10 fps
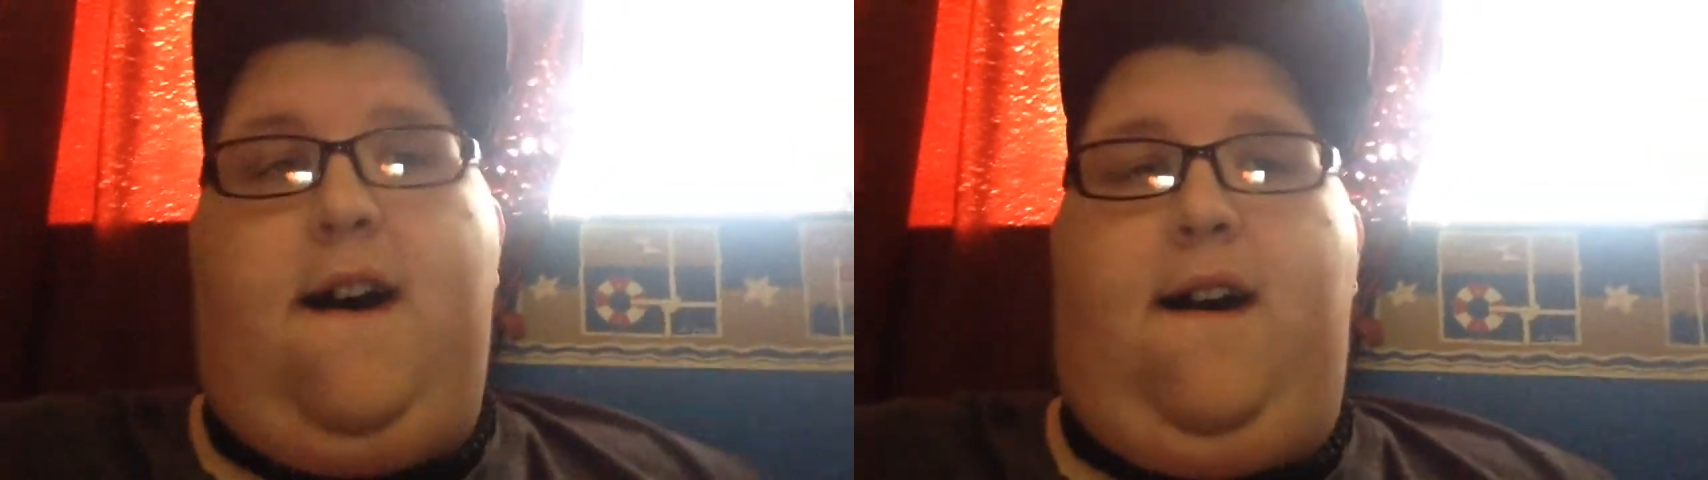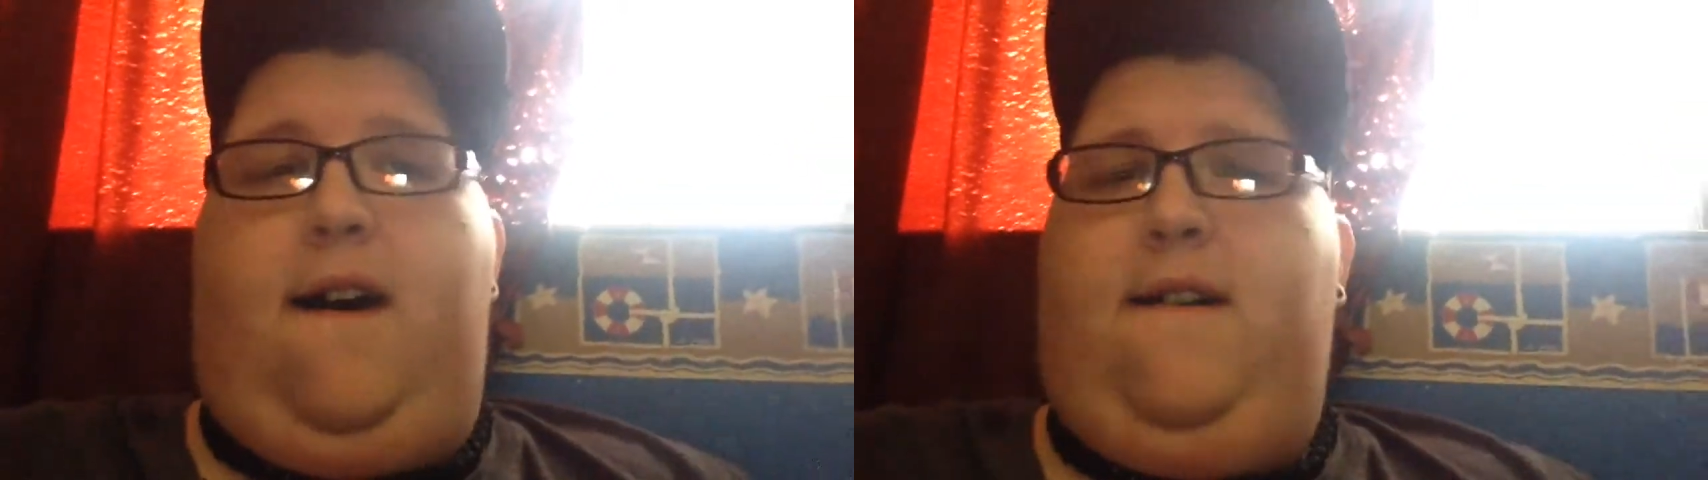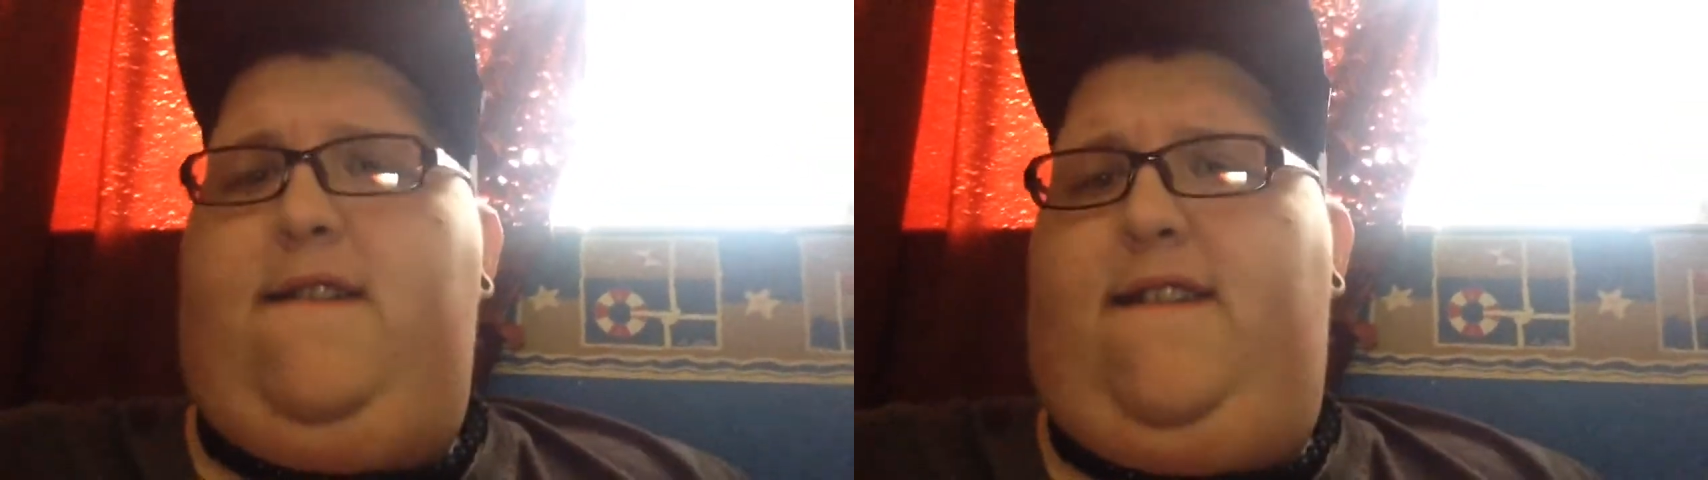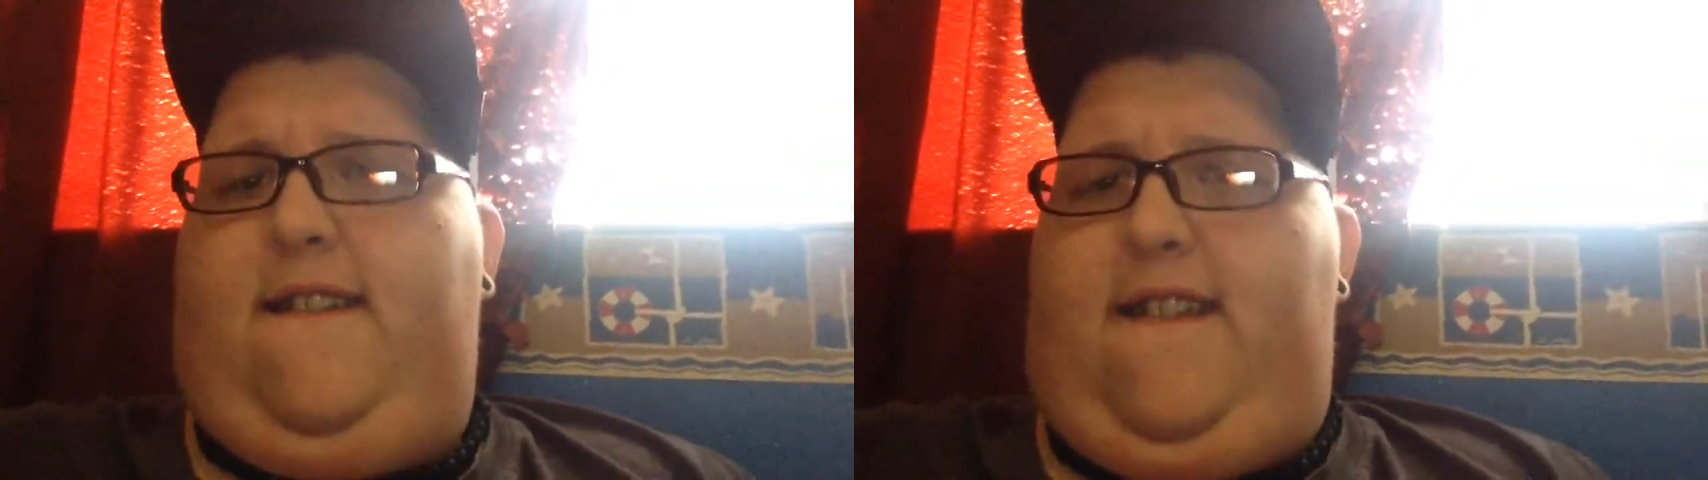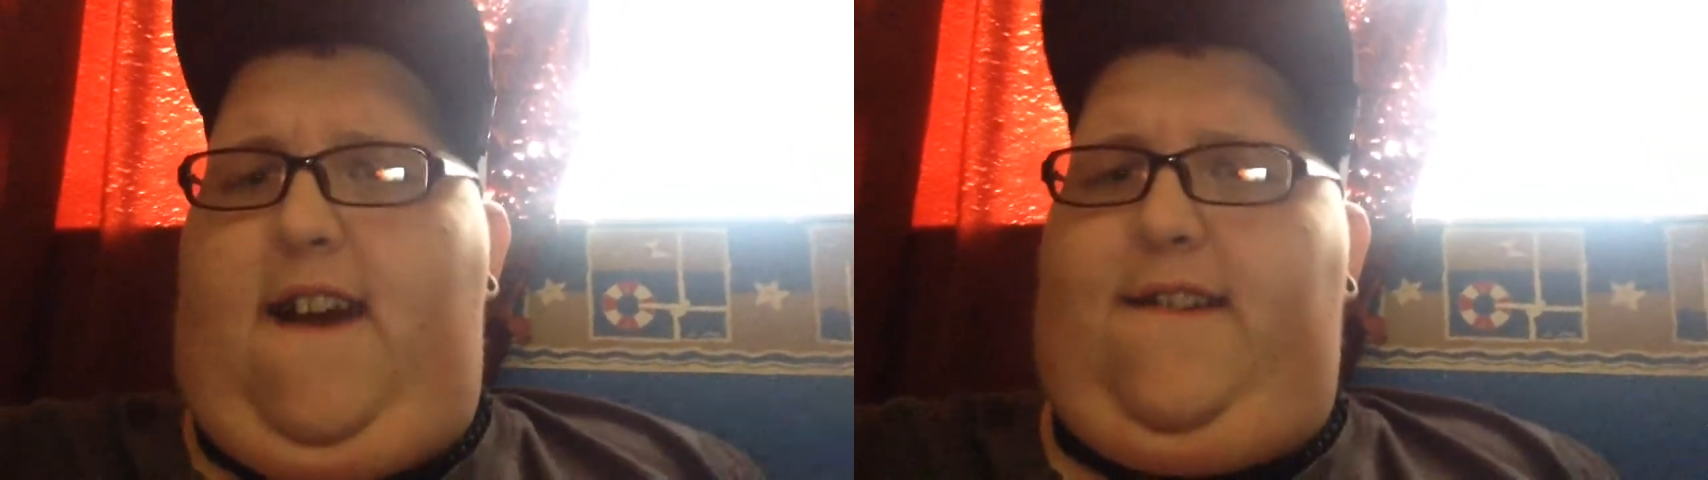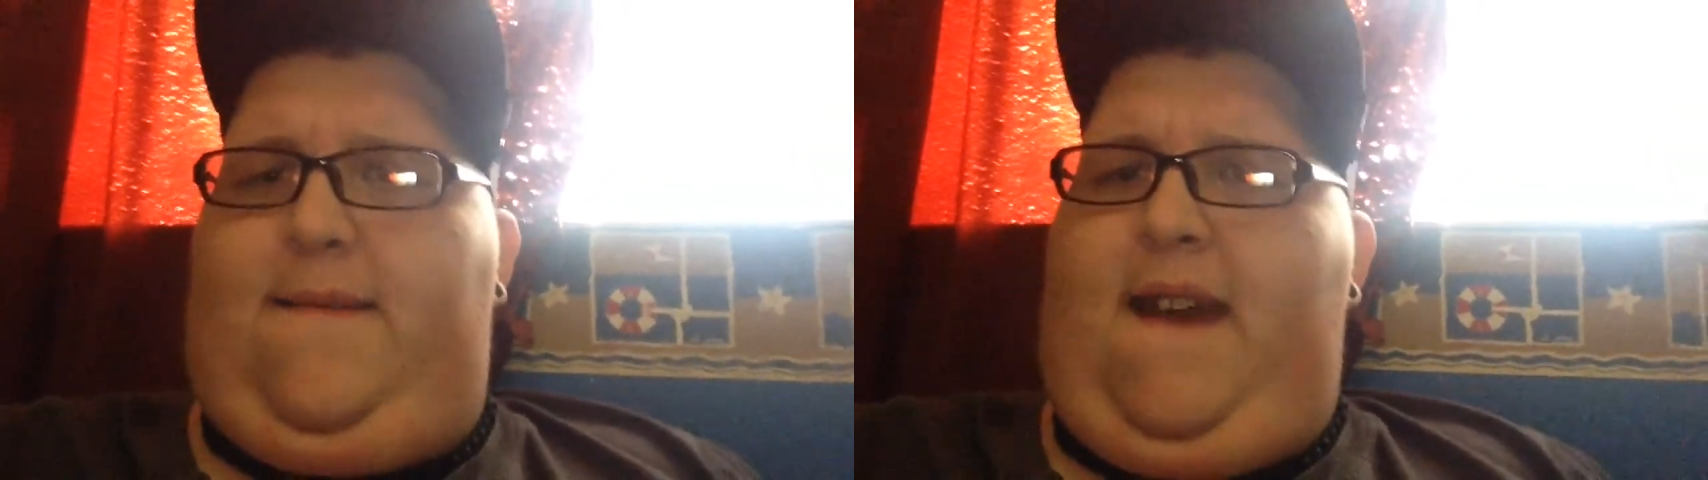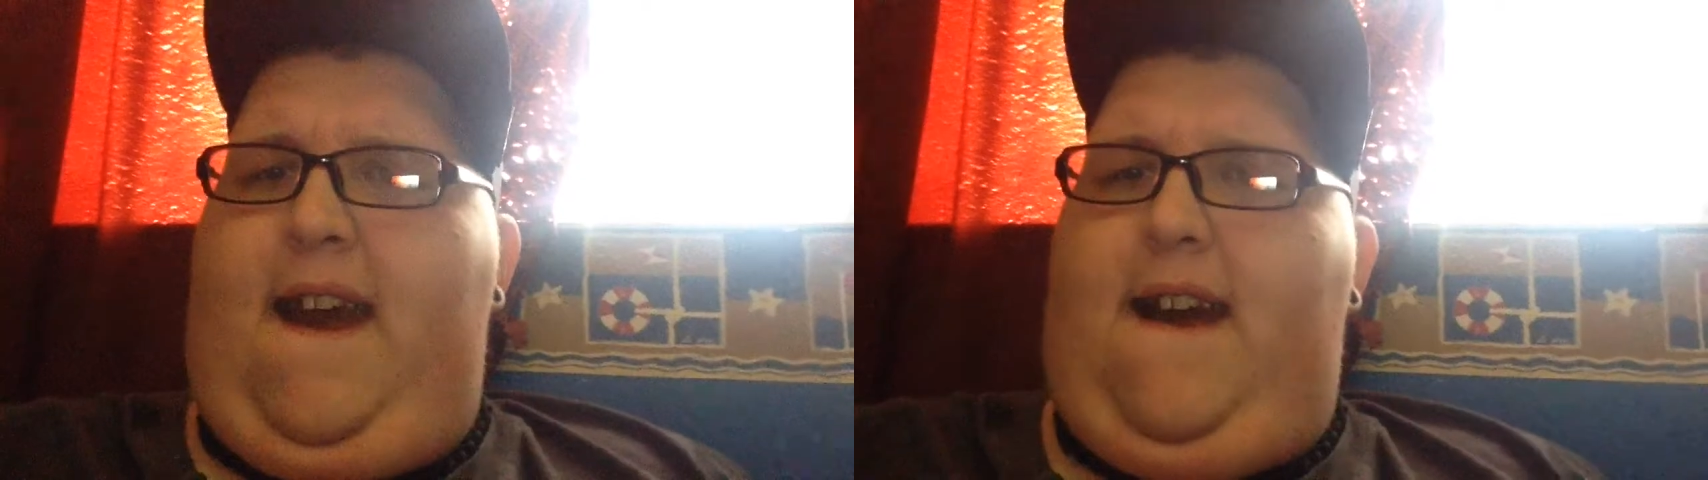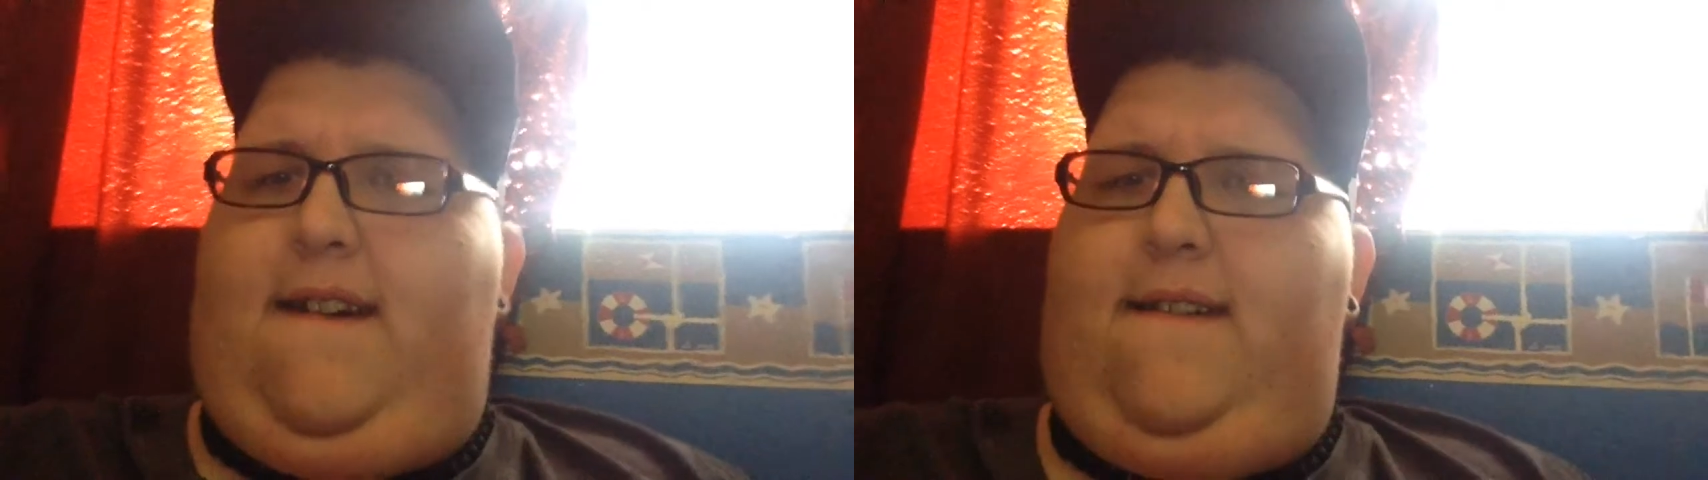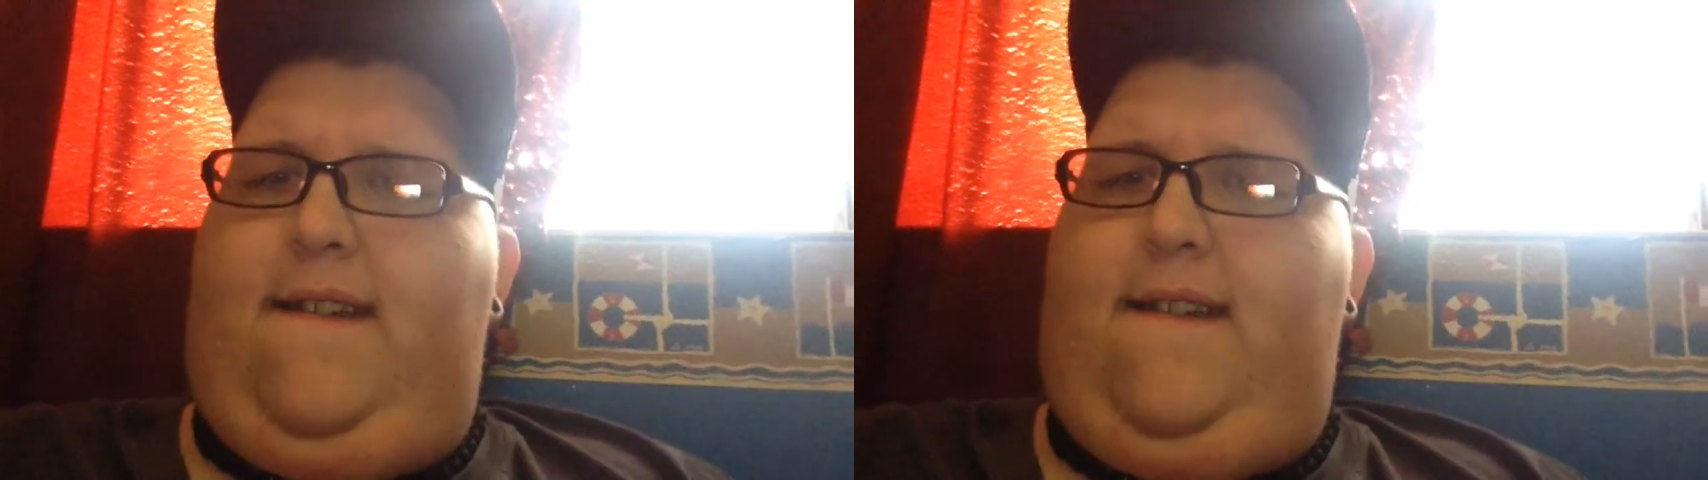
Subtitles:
all those who shouted me out,